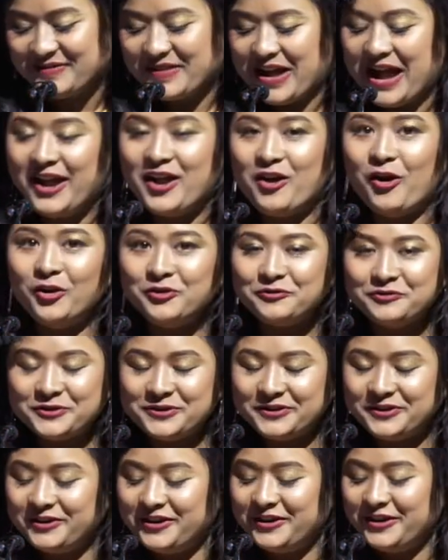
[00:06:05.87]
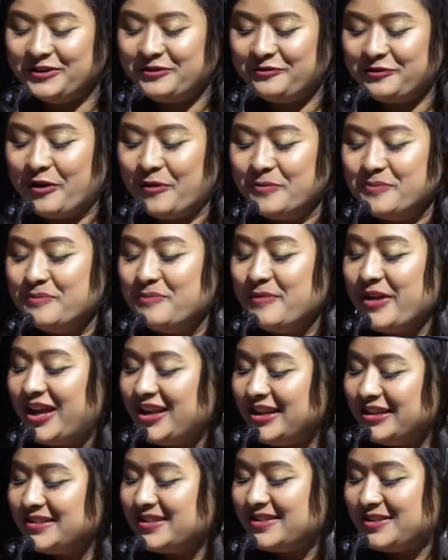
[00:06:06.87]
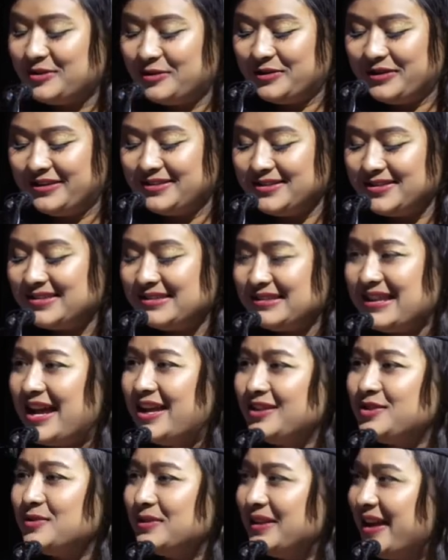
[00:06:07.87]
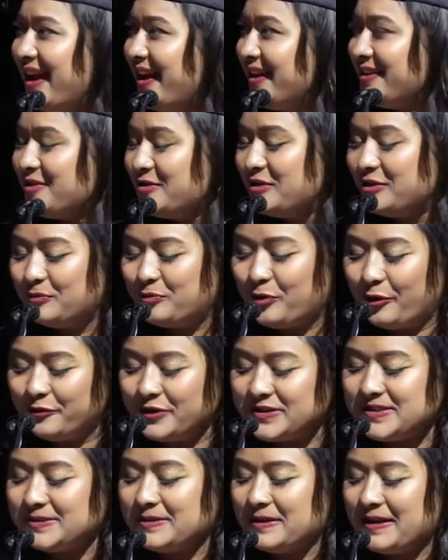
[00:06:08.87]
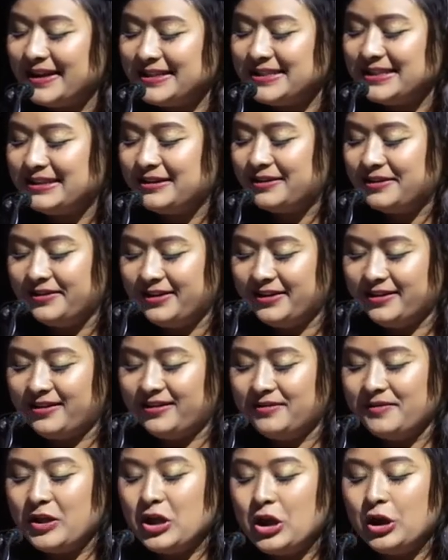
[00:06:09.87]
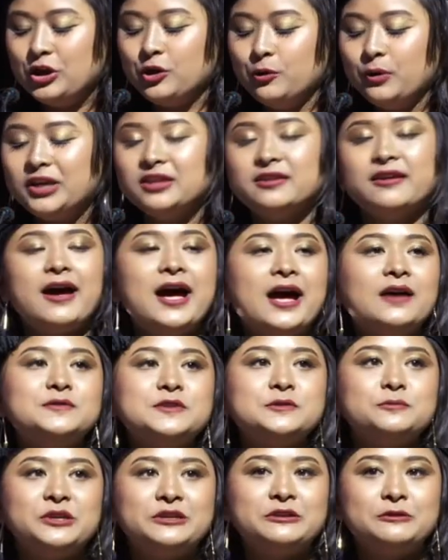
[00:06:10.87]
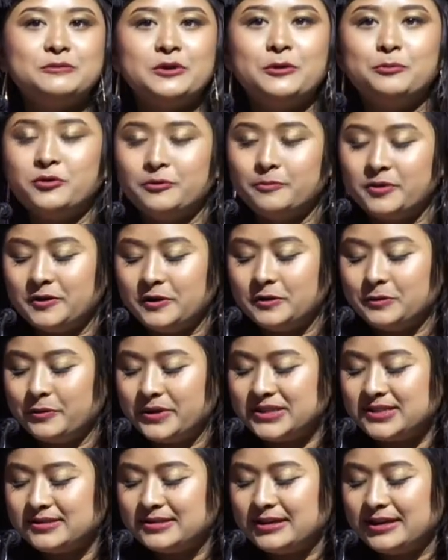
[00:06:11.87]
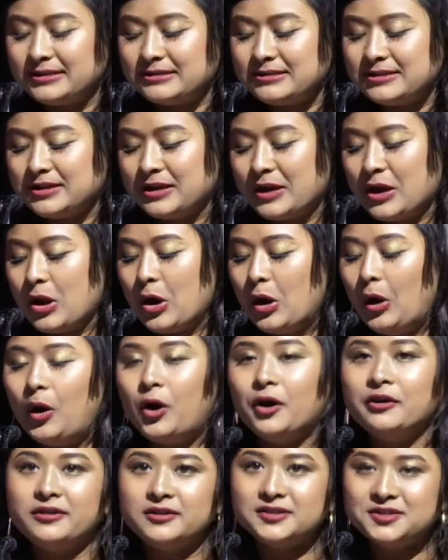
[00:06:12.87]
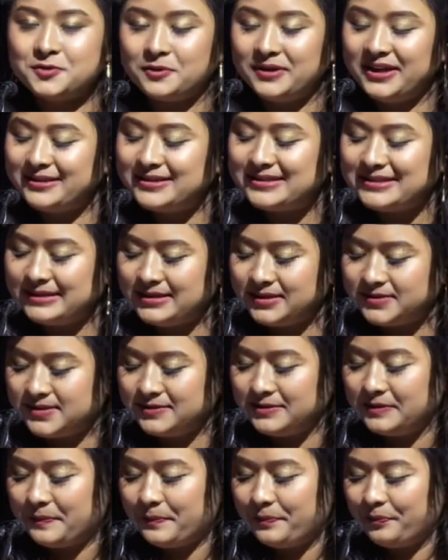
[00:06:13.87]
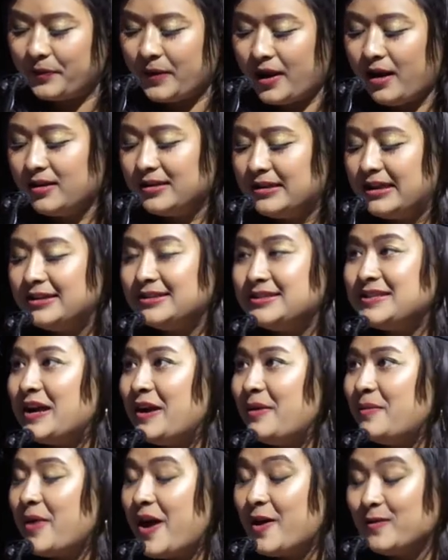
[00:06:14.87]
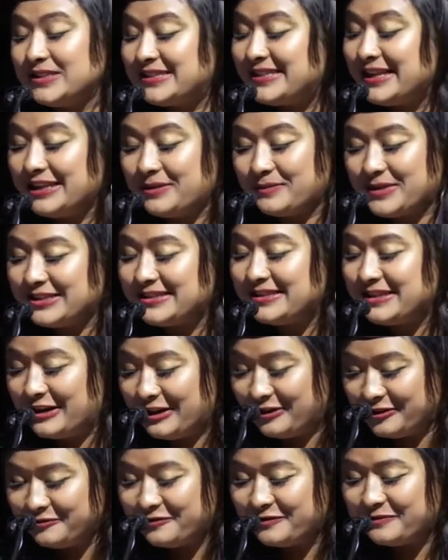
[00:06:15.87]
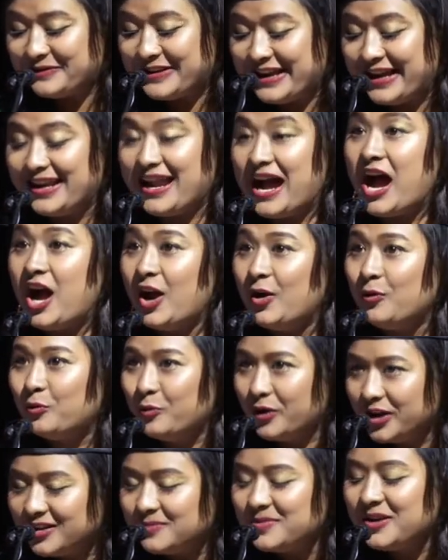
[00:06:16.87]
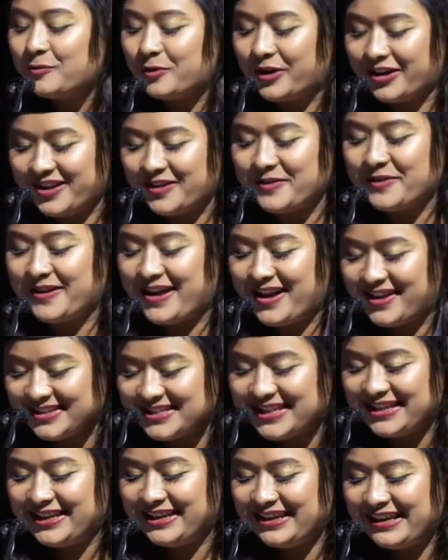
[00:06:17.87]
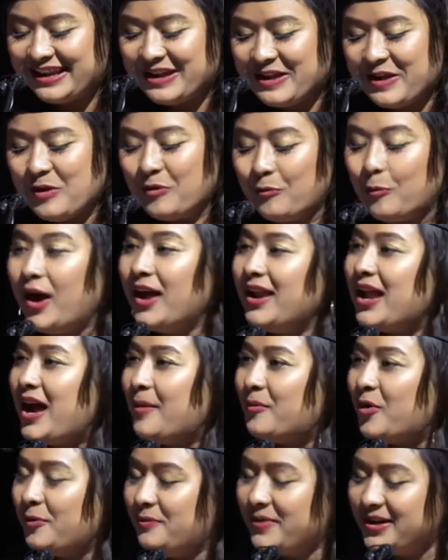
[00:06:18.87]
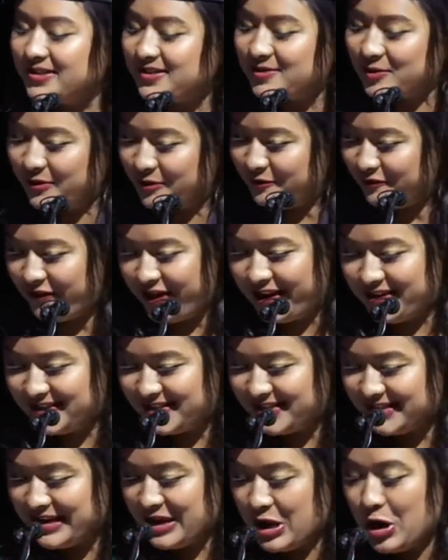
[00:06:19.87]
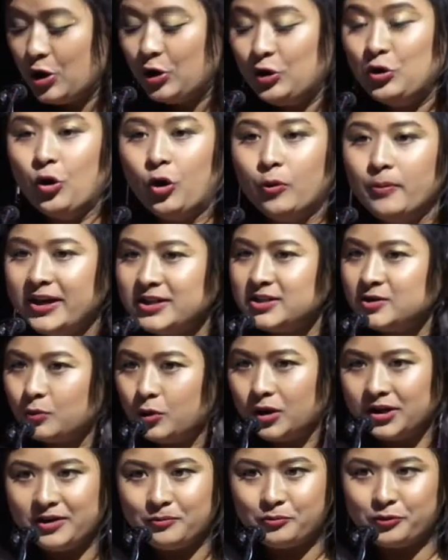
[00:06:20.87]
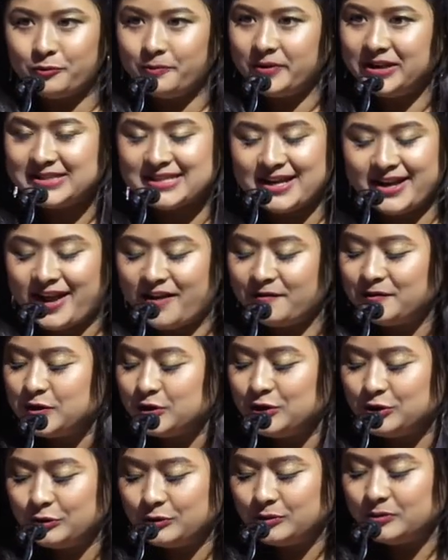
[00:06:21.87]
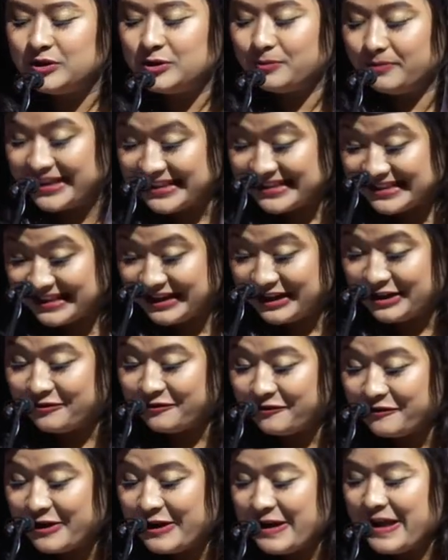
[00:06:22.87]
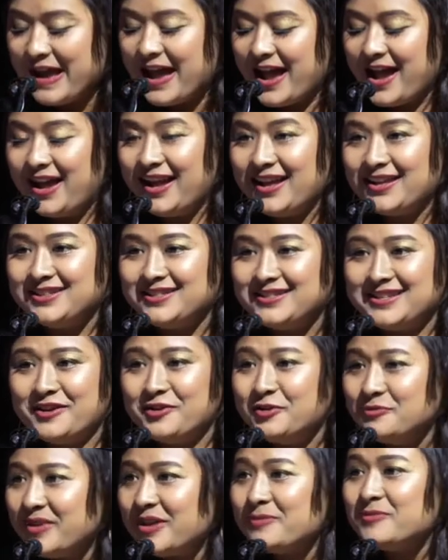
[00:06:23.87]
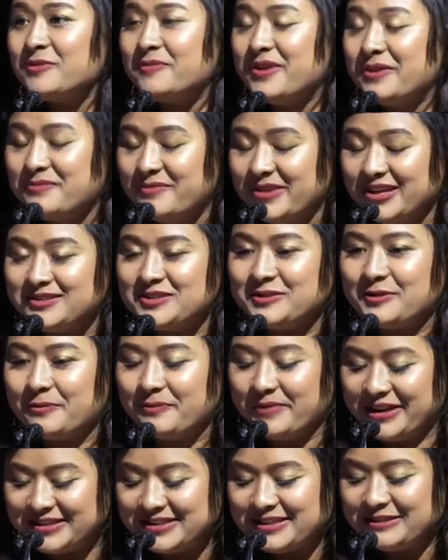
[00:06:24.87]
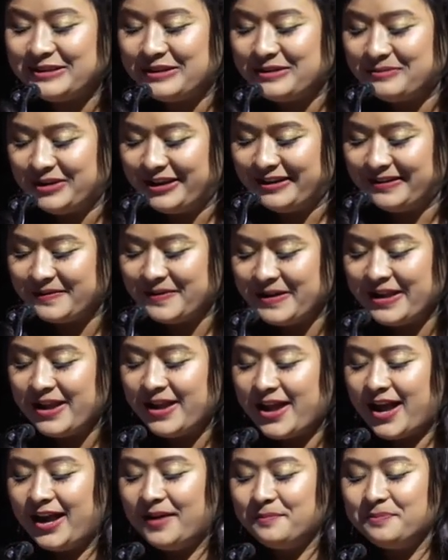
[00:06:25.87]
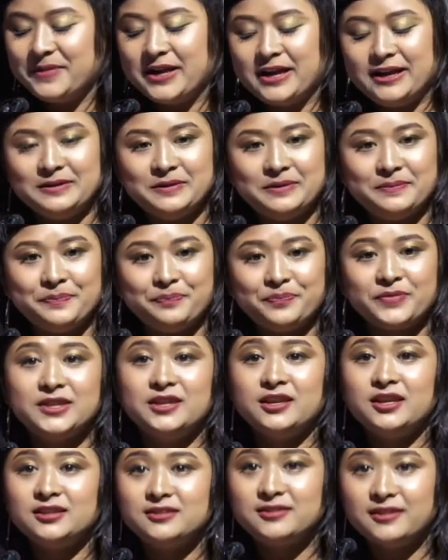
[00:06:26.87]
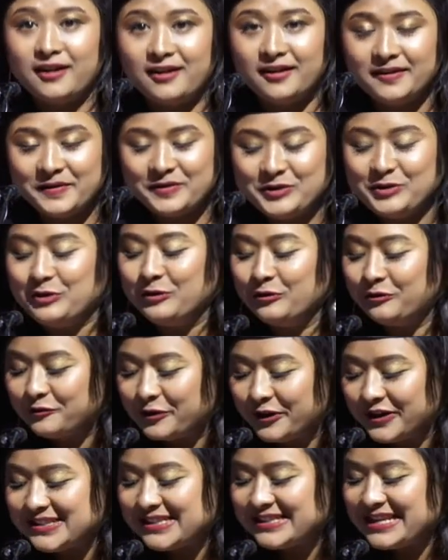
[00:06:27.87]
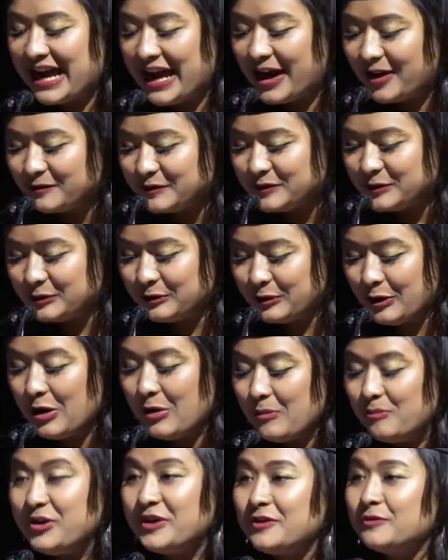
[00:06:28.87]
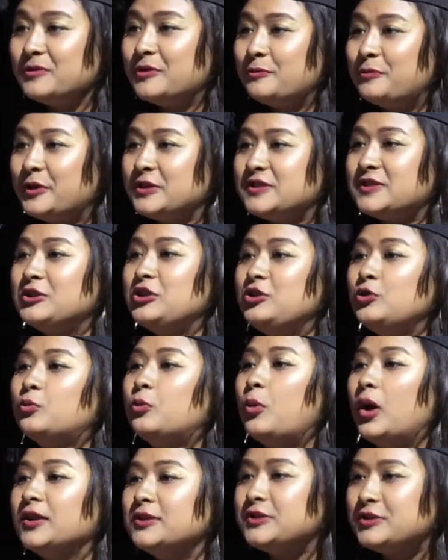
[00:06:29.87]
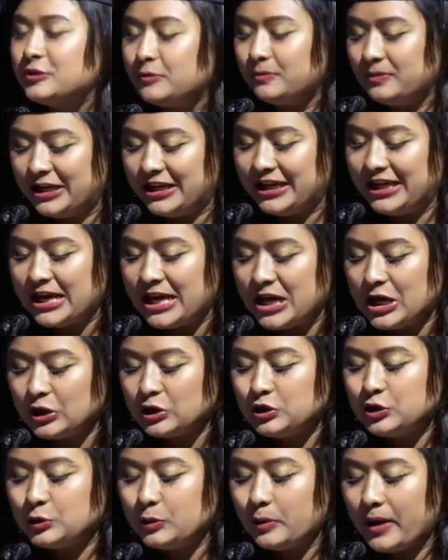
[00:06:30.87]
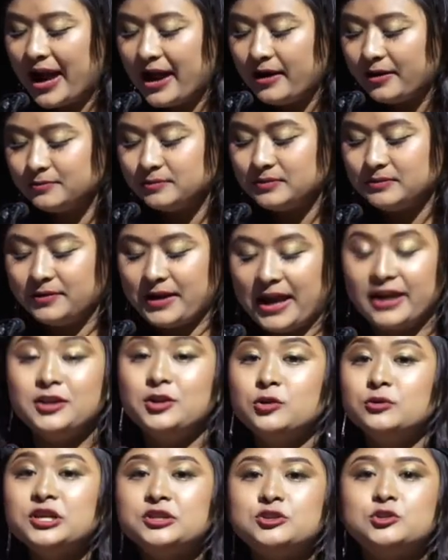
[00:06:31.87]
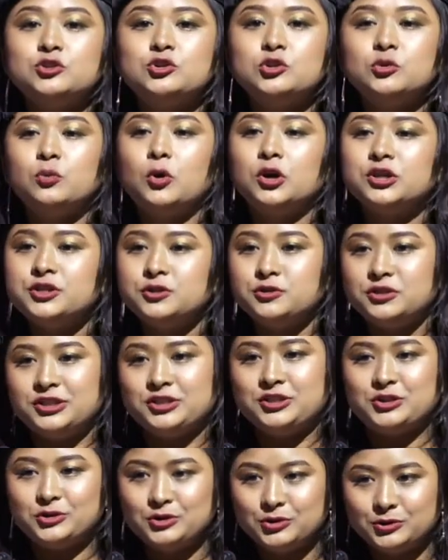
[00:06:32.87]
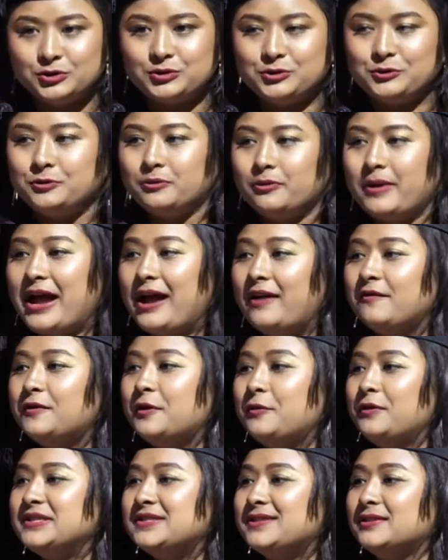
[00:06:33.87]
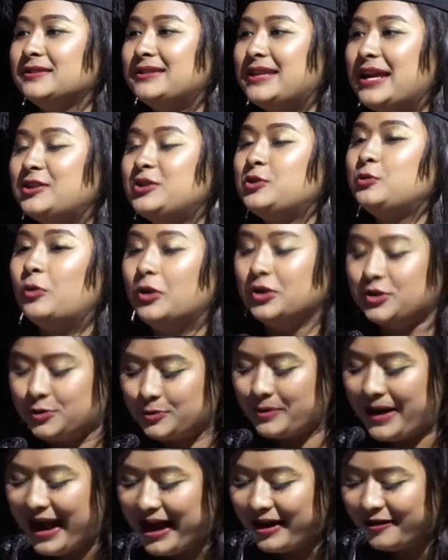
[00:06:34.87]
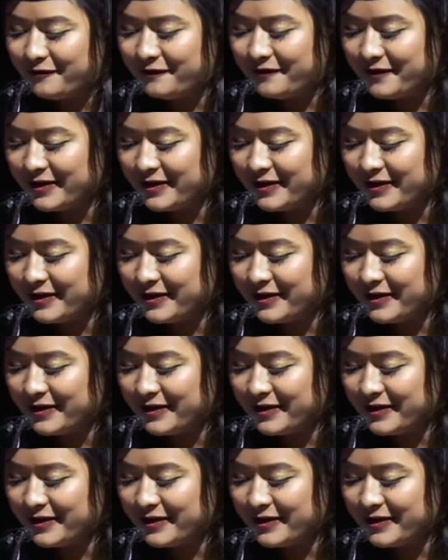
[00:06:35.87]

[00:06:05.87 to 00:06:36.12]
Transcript: I often heard from many students that to land on a professional IT career, you either have to become a permanent resident or Australian citizen. That time, I was telling myself that I will be working on IT while I'm on my student phase, no matter what improvements I have to do to myself. And I remember my mentor mentioning me um, that the You first have to become the person you want to be, to um, and you need to do what you need to do to have the result that you want to have.